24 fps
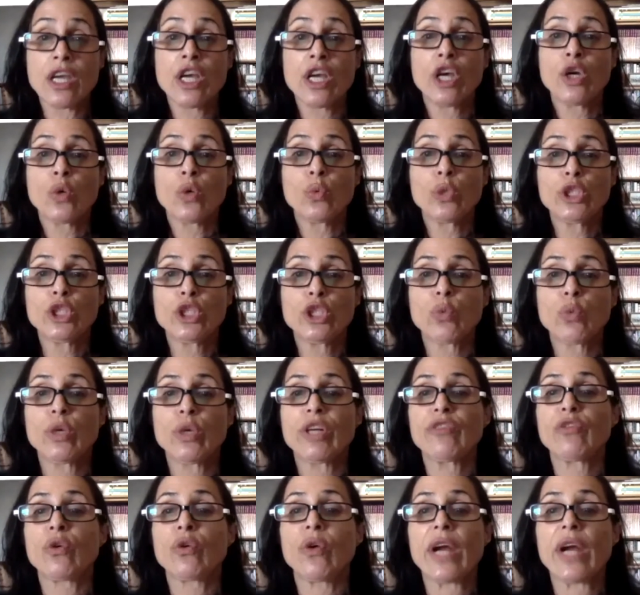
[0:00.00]
which would
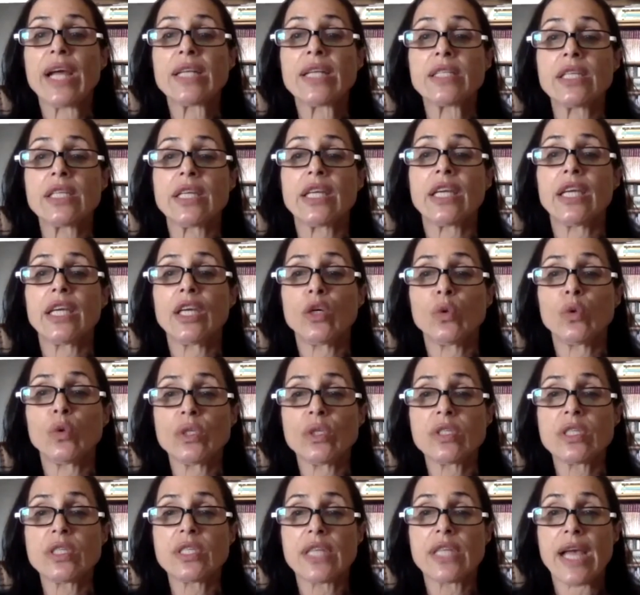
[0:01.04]
have granted
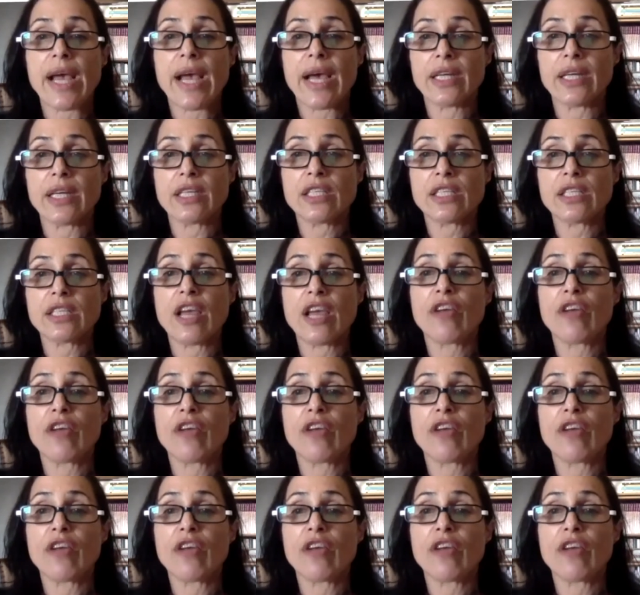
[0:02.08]
equal status